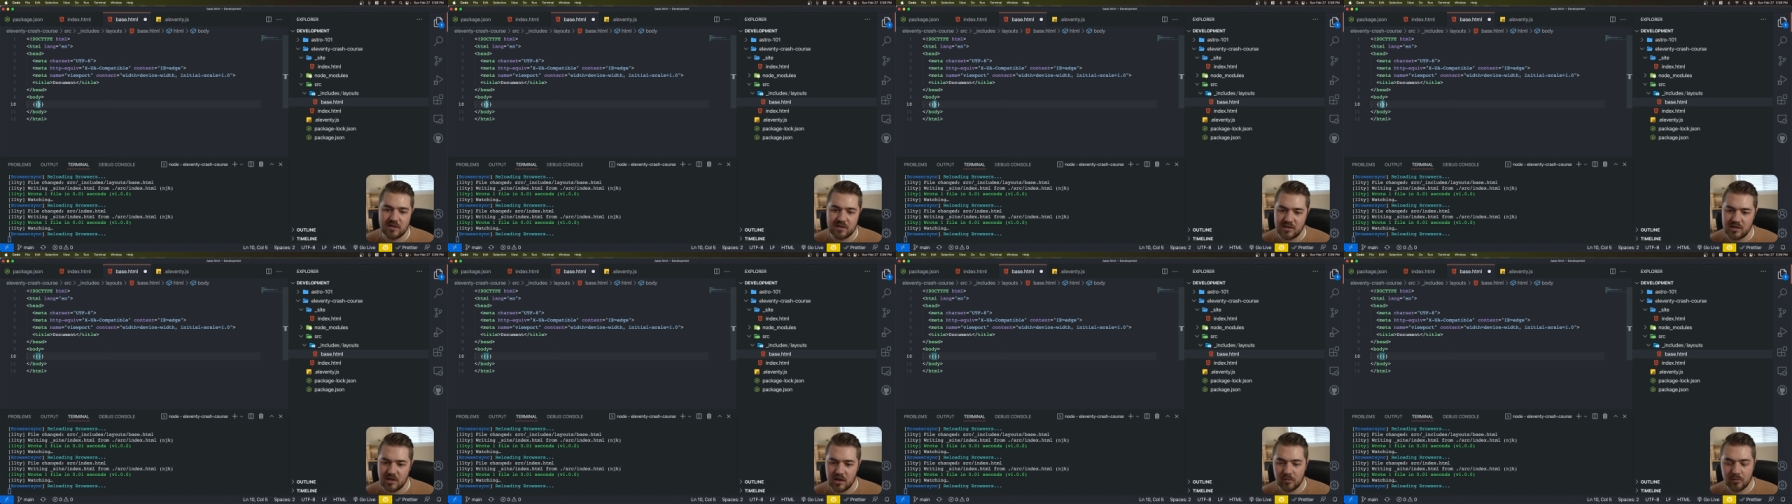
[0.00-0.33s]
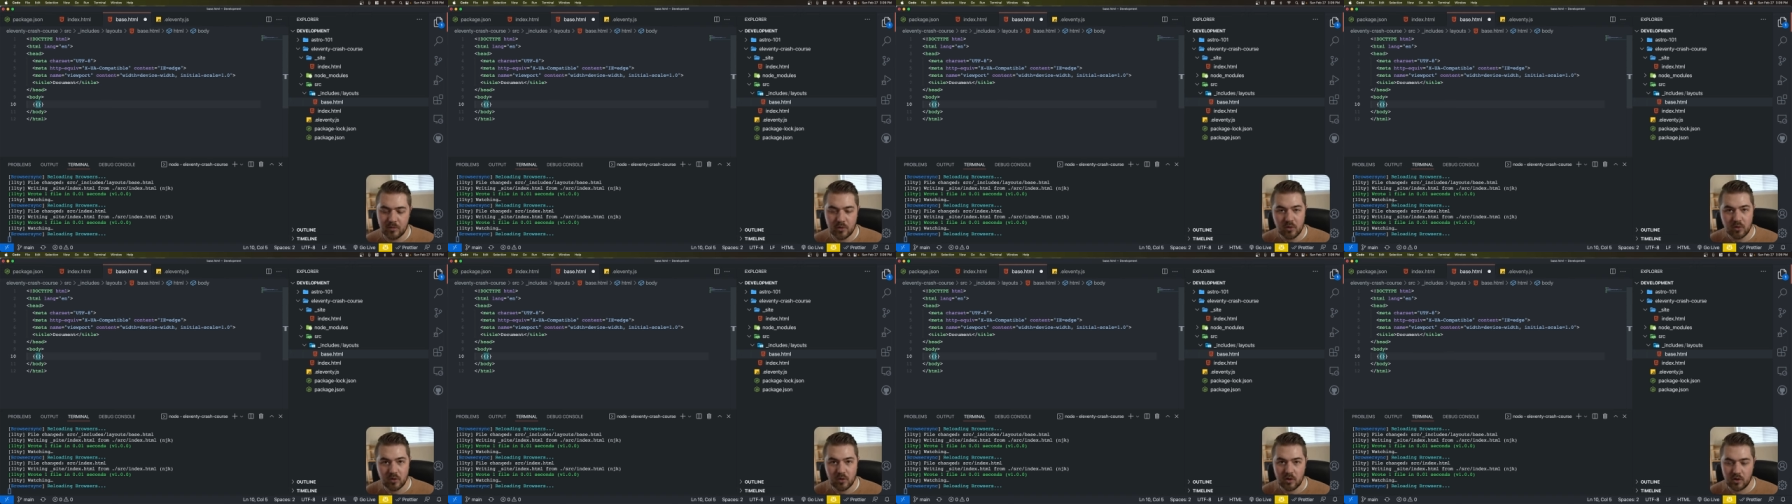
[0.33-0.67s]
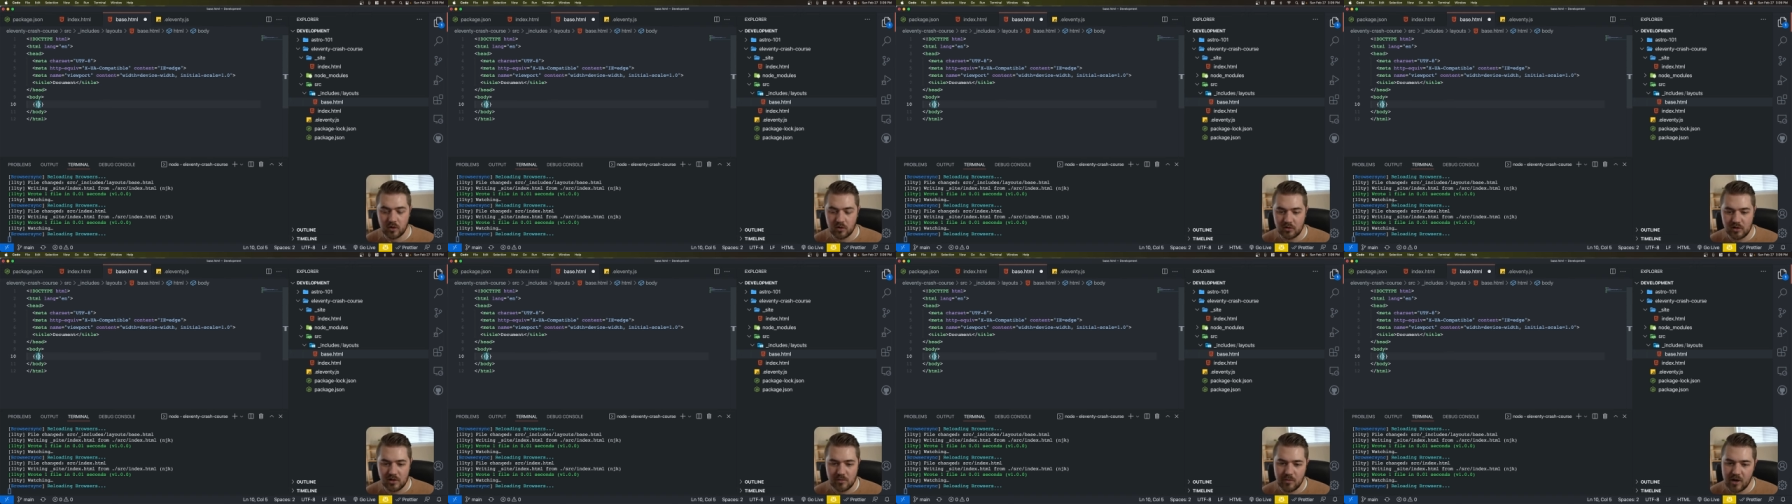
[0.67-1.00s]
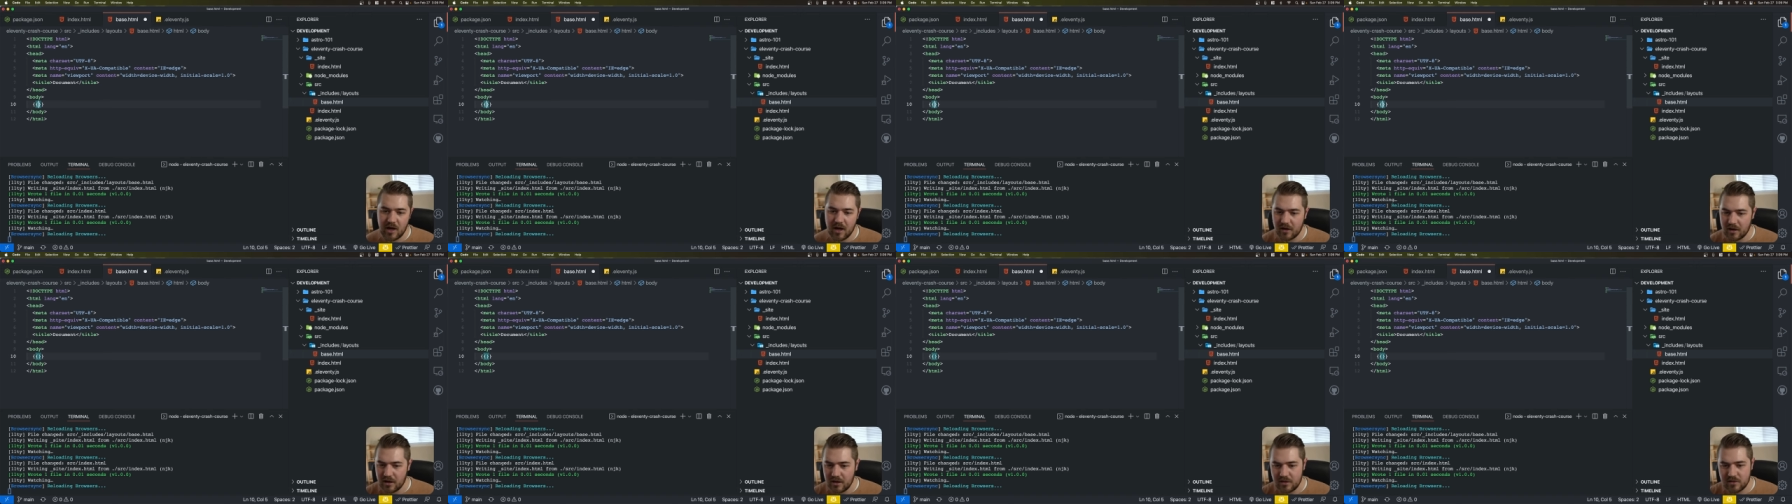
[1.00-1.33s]
double curly
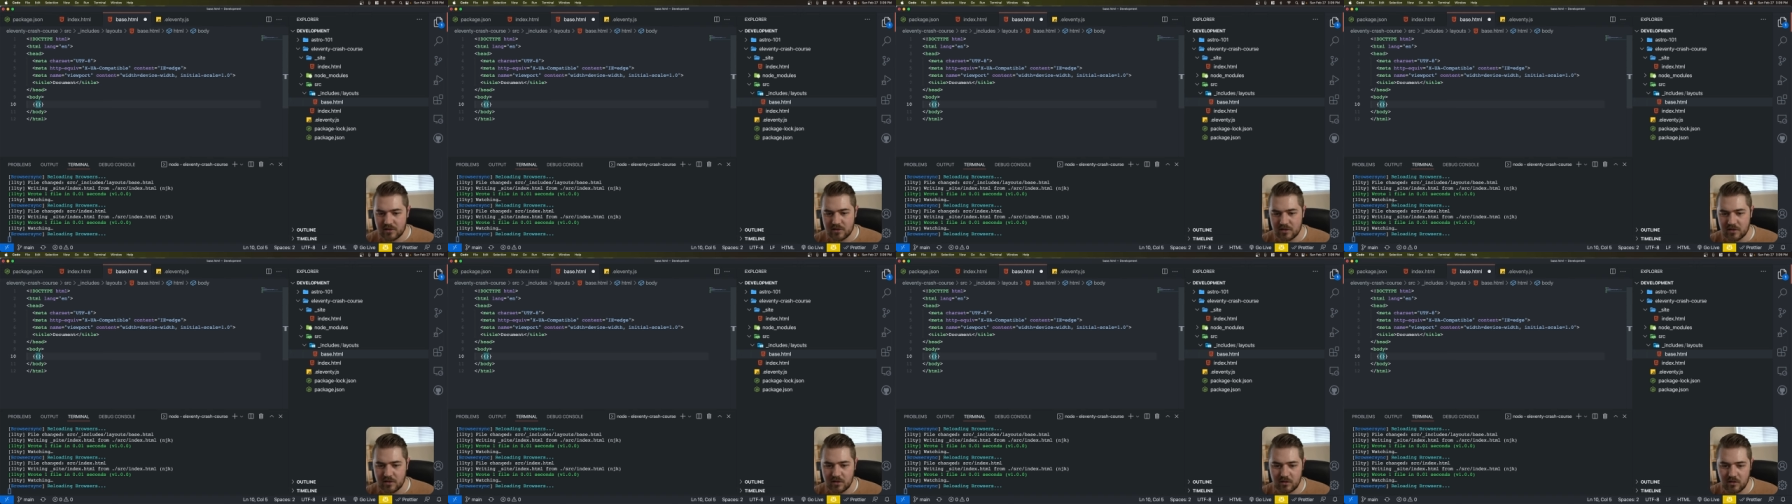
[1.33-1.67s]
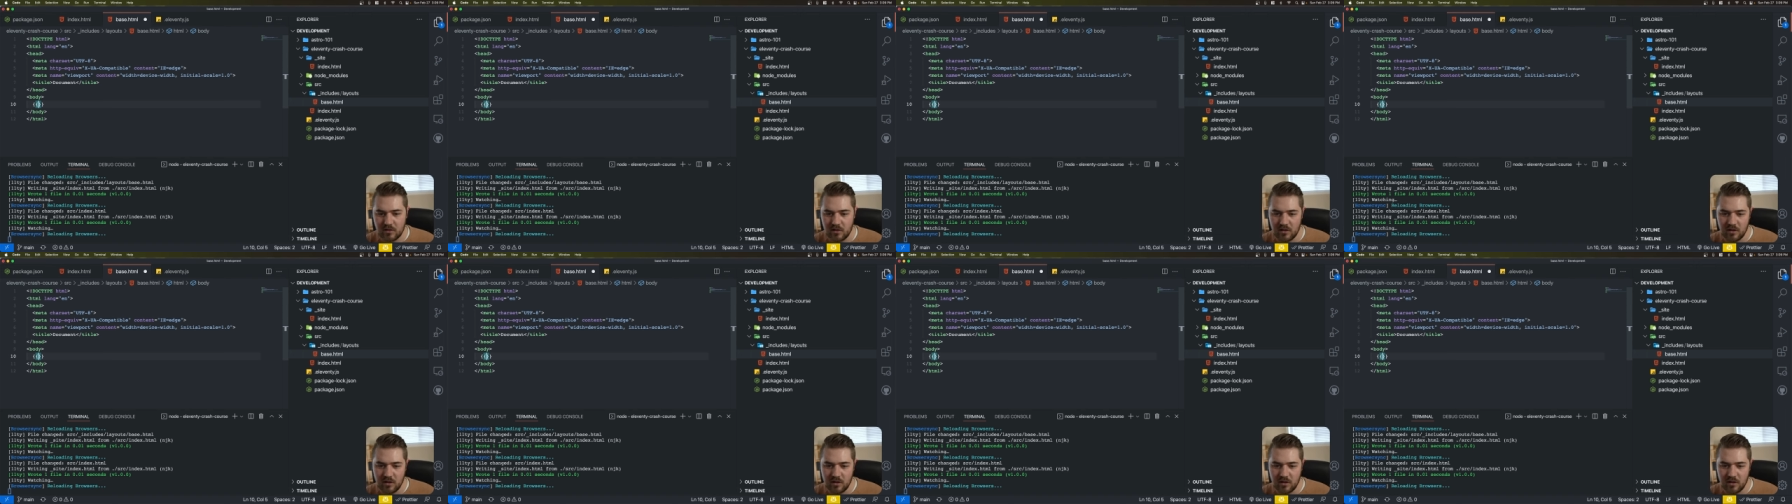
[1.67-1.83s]
brackets.